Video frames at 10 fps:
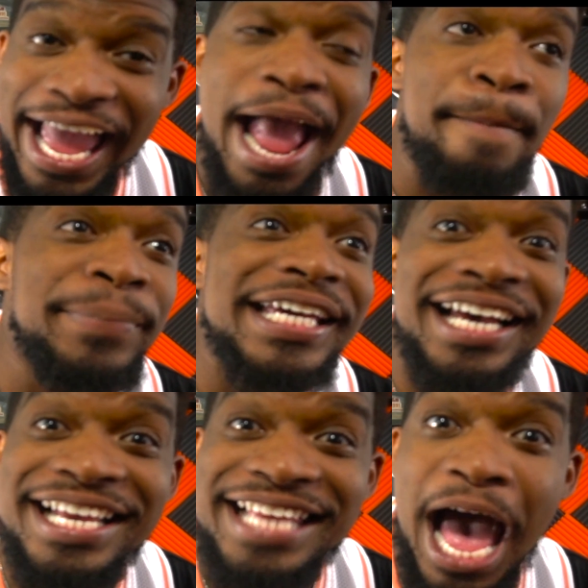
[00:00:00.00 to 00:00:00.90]
And
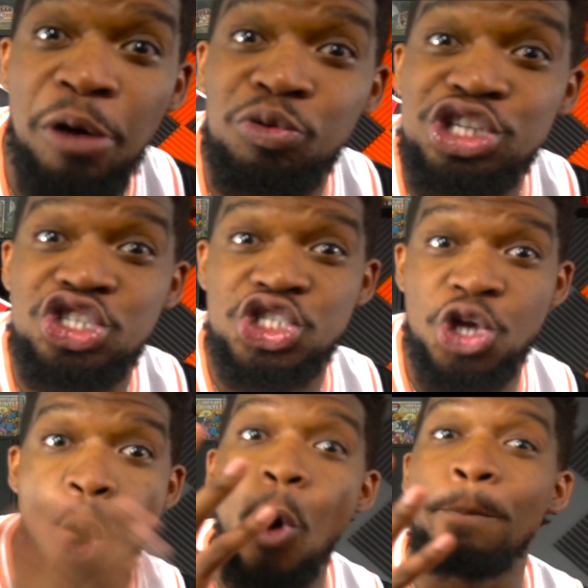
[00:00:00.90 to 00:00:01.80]
because I was
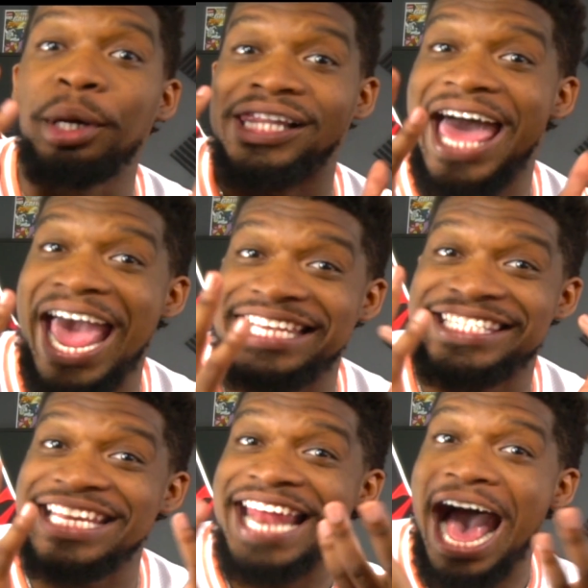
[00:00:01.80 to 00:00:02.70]
so
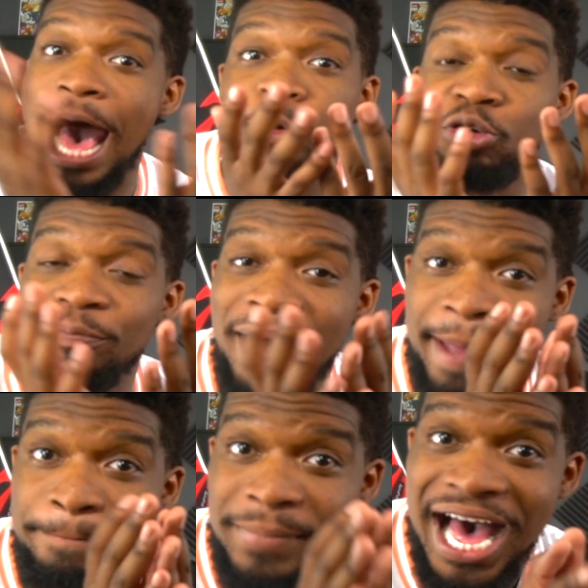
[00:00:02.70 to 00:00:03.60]
blasted out of
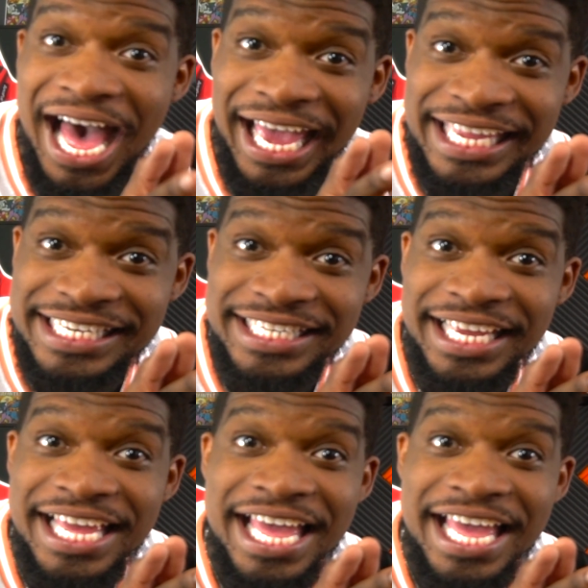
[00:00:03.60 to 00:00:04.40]
my mind,